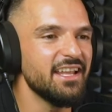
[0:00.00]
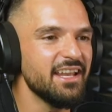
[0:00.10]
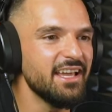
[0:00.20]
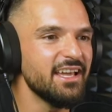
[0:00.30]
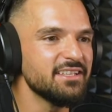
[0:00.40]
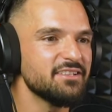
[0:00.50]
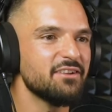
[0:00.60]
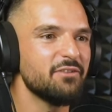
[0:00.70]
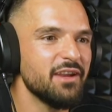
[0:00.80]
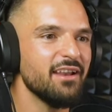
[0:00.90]
it is
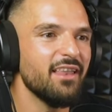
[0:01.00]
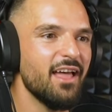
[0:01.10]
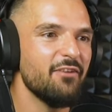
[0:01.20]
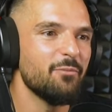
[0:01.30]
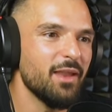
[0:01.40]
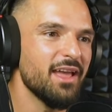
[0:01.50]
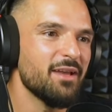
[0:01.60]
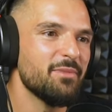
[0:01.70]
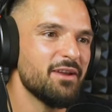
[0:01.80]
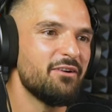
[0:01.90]
a real life
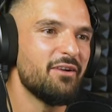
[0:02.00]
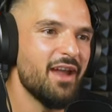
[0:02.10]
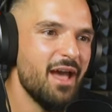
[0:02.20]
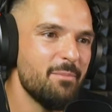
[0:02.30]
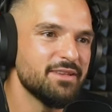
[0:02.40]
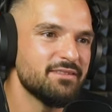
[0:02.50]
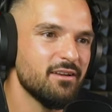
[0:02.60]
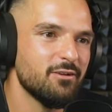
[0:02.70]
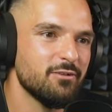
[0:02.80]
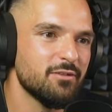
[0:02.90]
Black Mirror
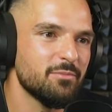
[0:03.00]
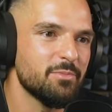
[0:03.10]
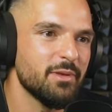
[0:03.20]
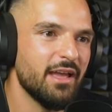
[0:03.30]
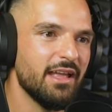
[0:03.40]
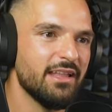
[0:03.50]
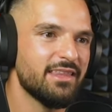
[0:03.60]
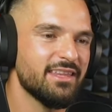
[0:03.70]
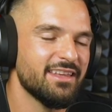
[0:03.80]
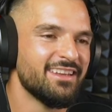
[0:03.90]
episode, but
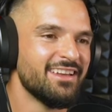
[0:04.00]
uh,